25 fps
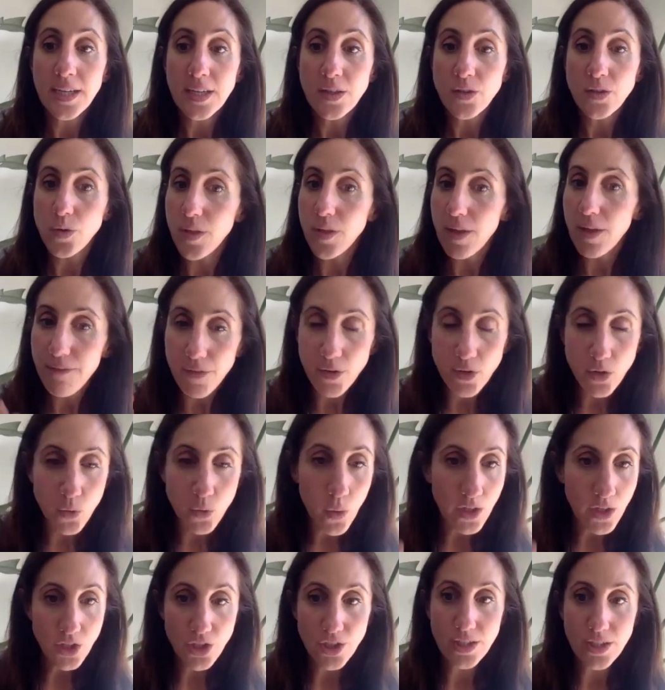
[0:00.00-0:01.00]
So that first
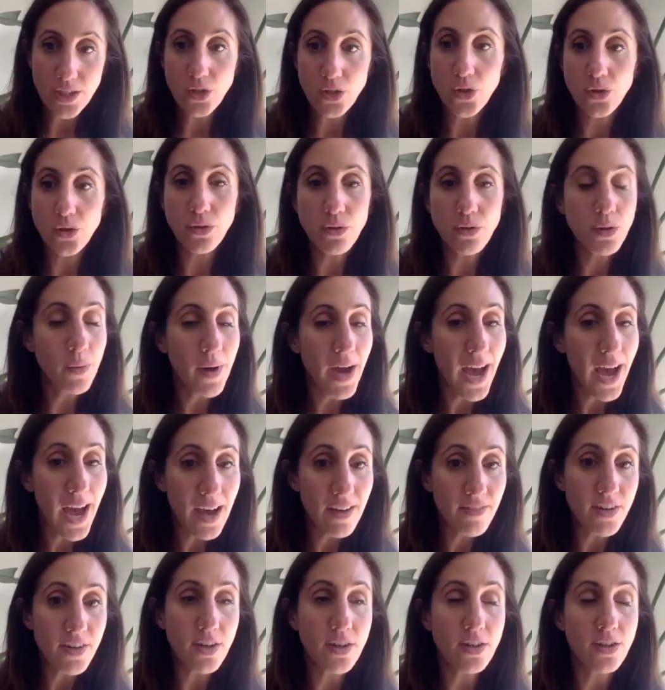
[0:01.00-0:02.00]
question, do you
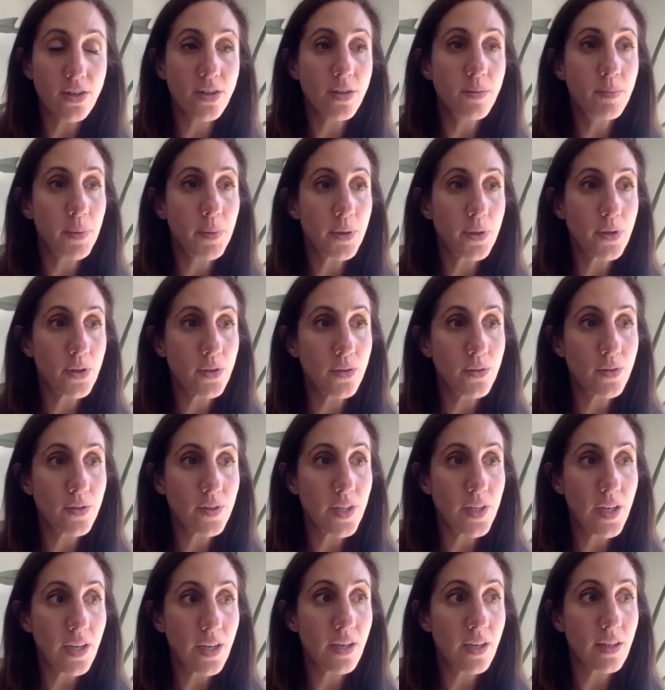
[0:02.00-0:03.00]
have a good
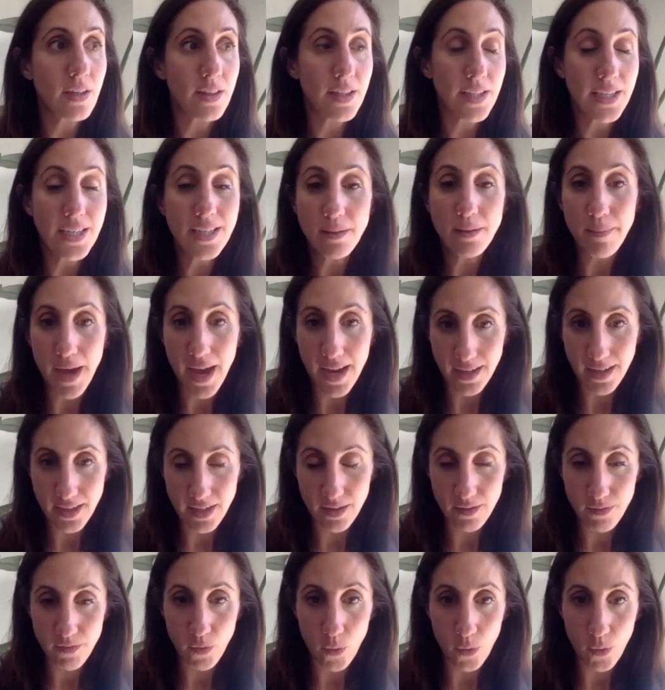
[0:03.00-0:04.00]
producing lead magnet
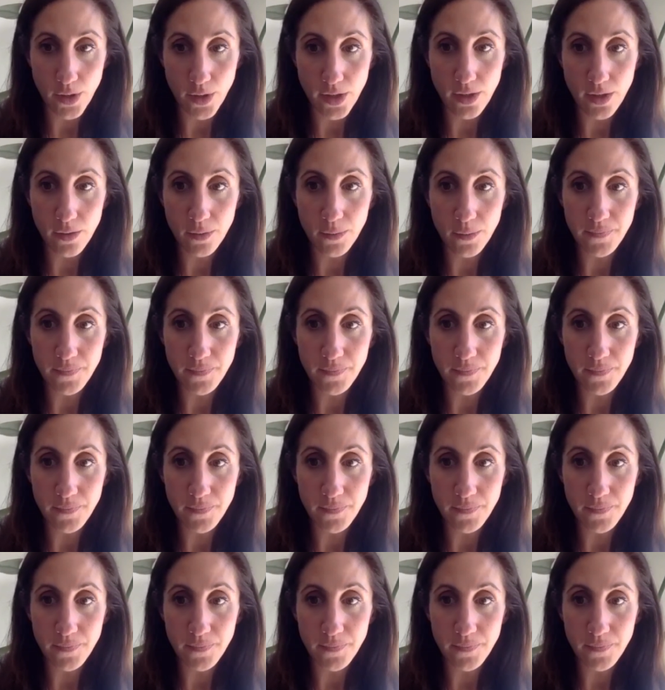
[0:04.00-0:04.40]
for you?